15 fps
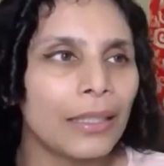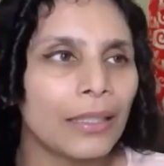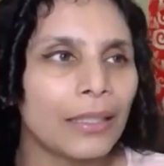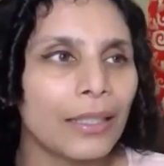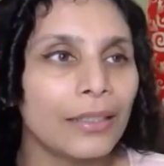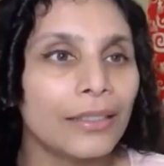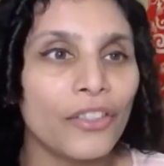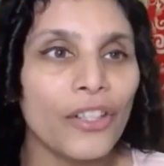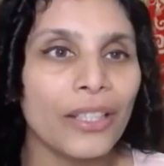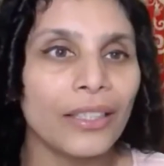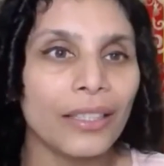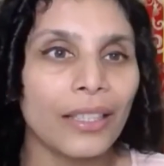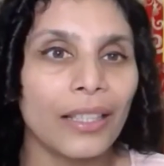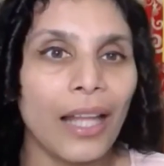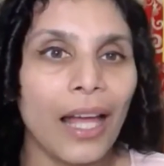considering
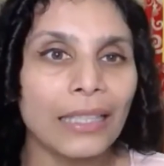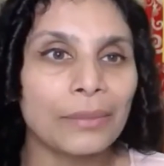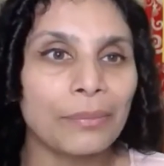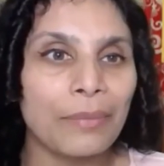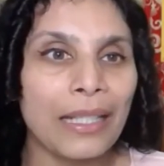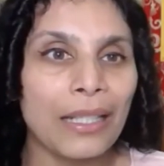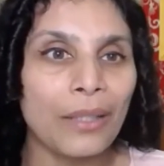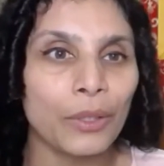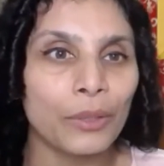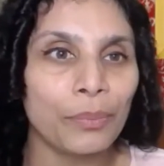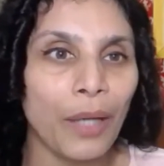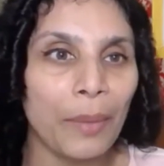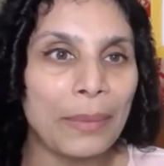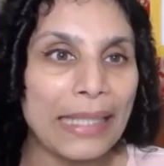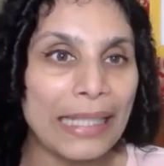that the last meal was
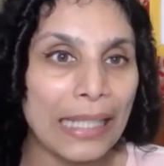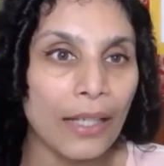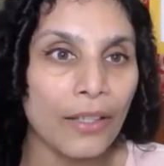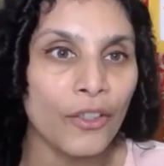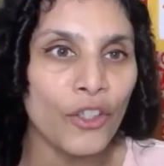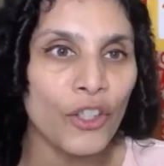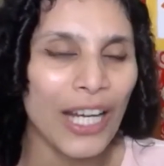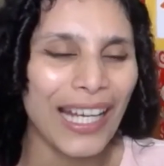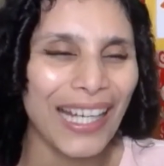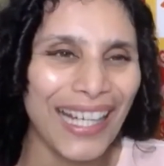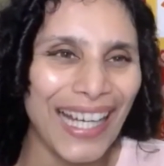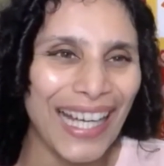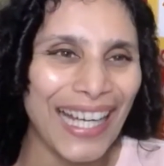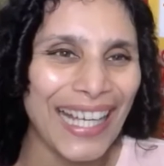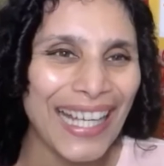probably lunch,
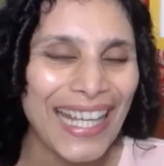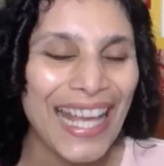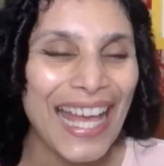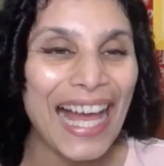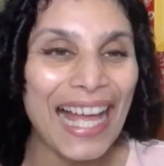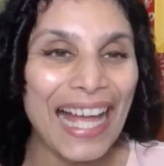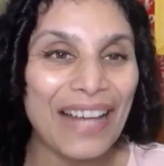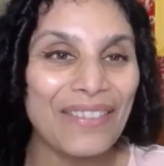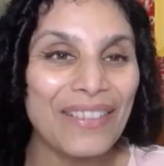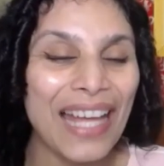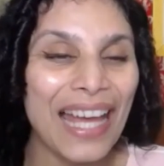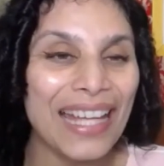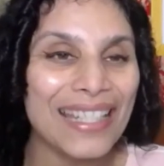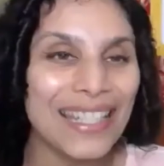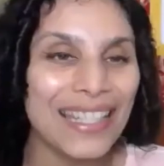I haven't
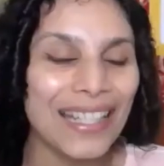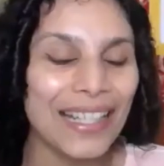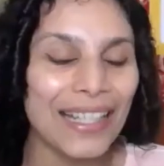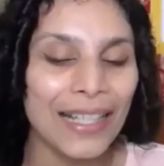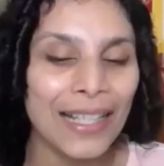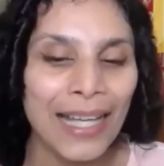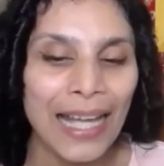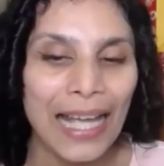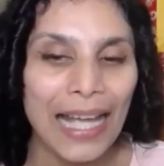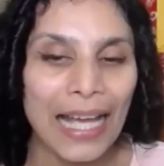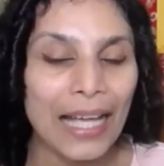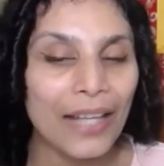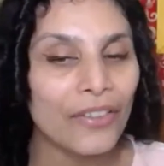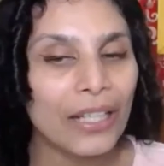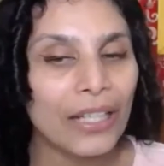had dinner,
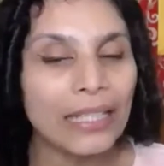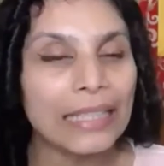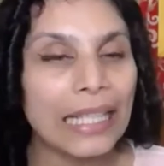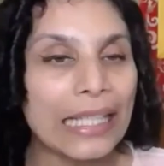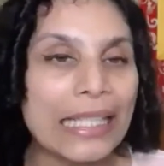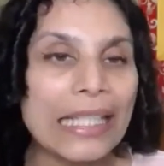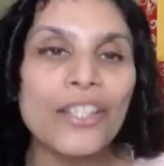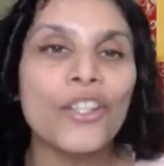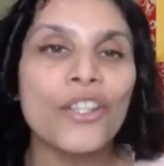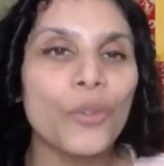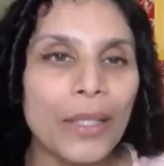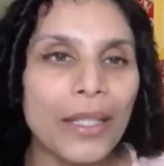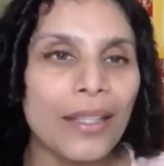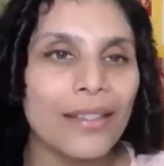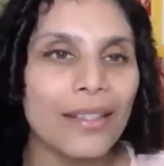I realized I needed to
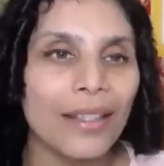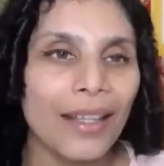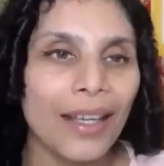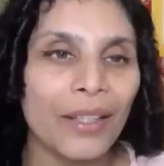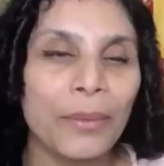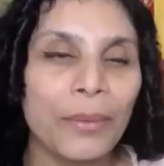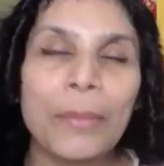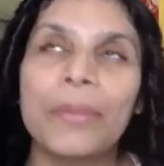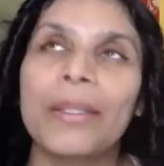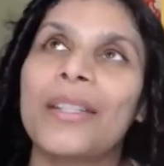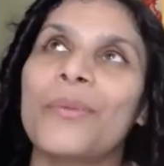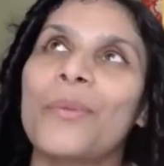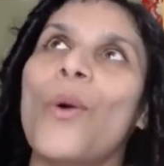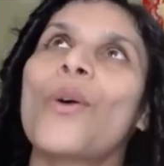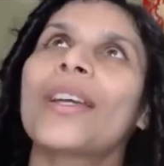eat. And I remember
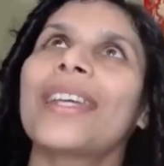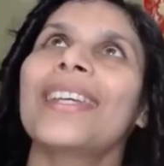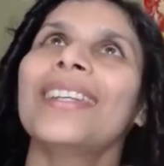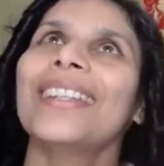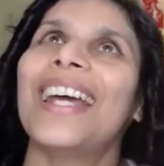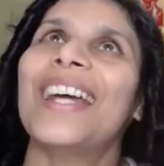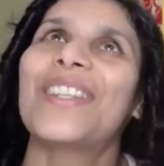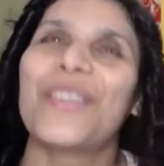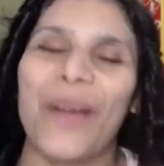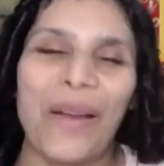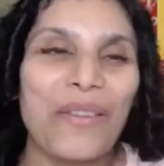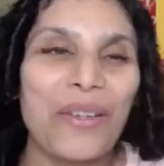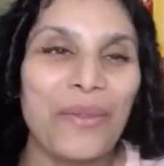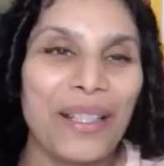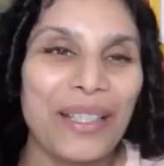invoking to
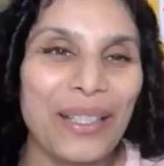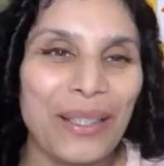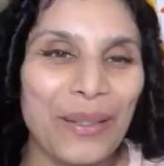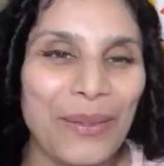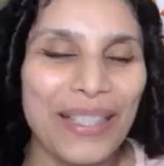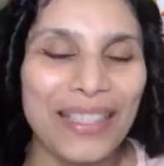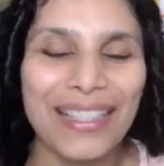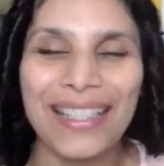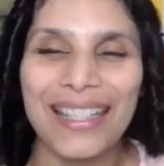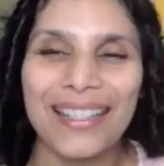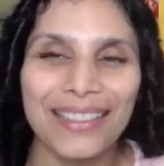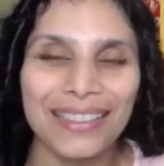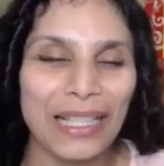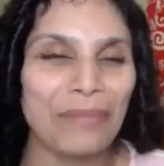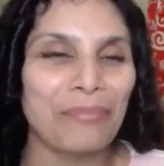everyone, including the teacher,
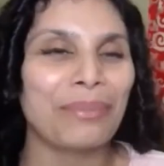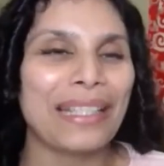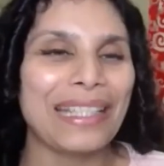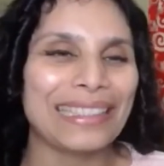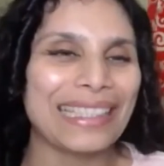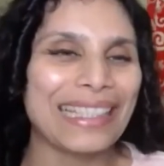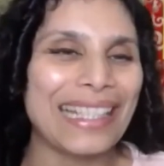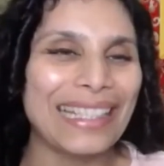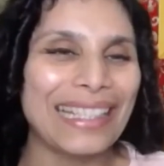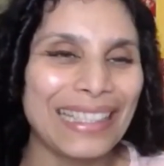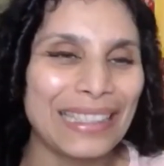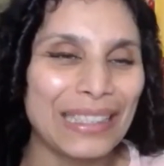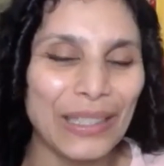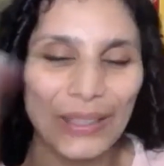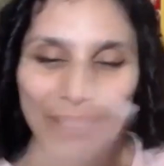saying, please clean
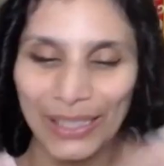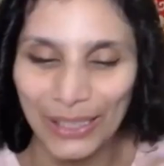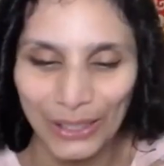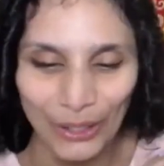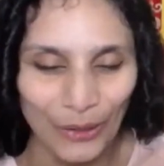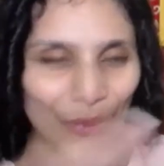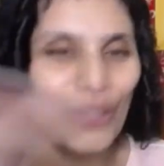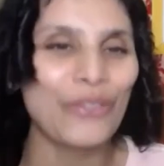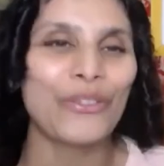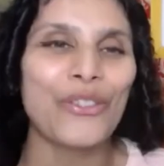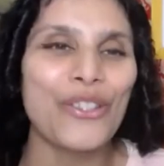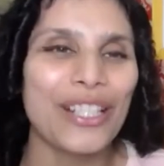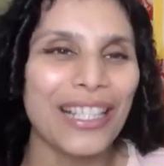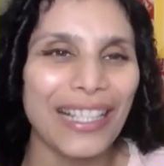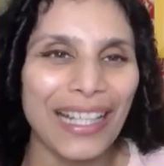this because this is the only
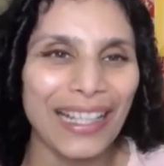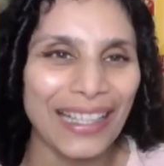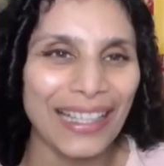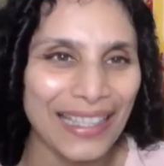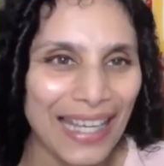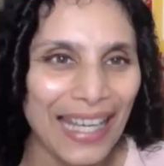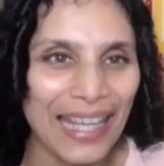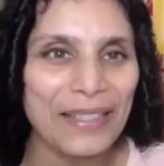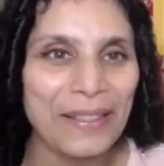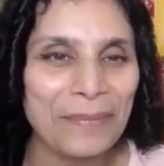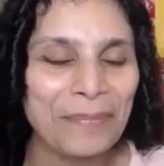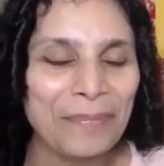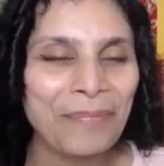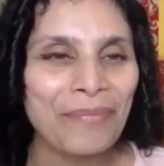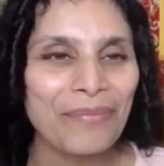food that I can get,
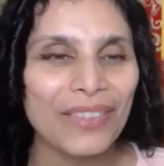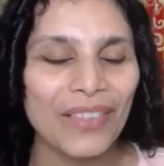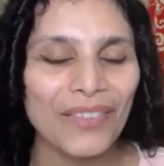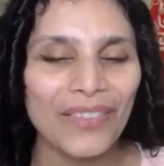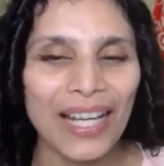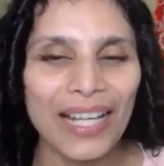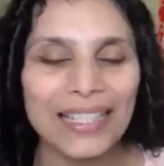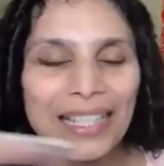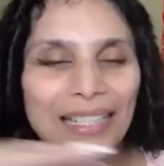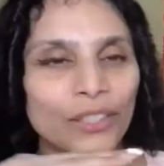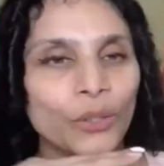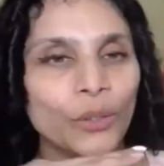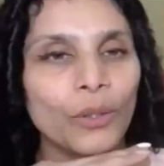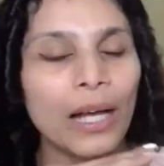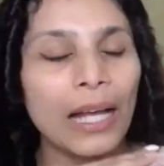right? And
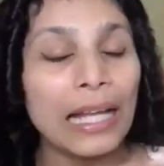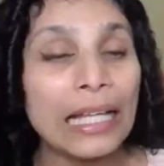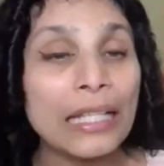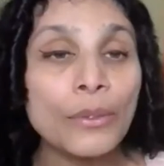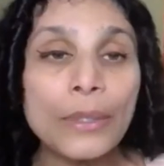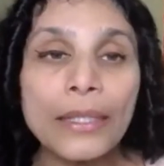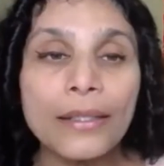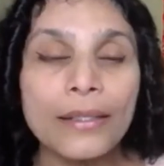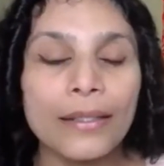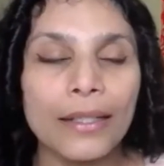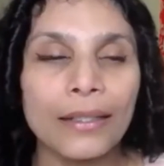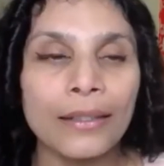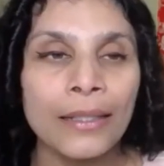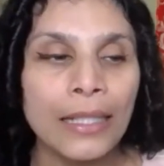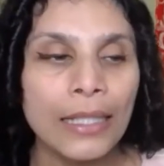so I had to eat it.
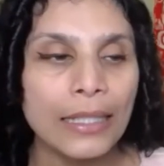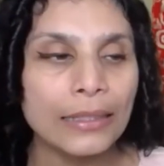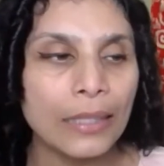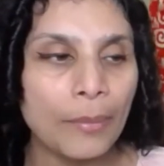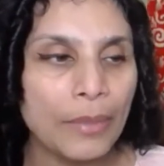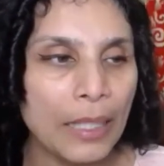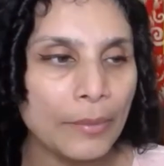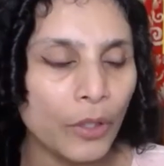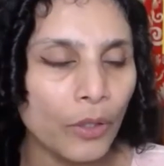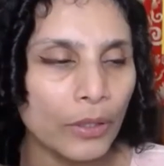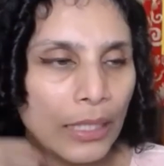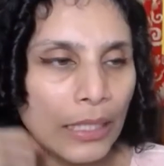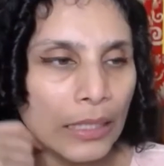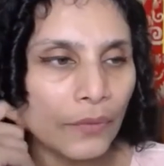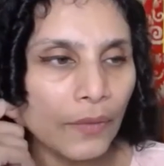And sometimes on
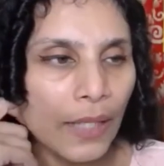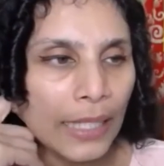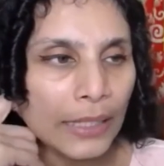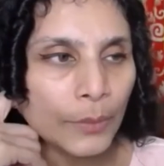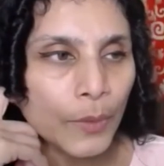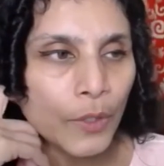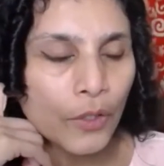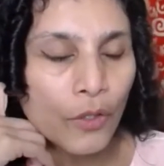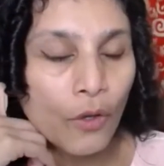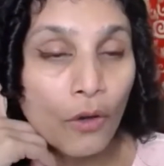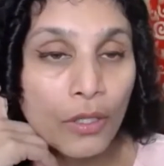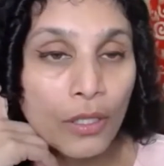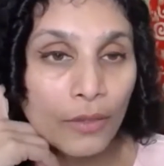these flights, which are not,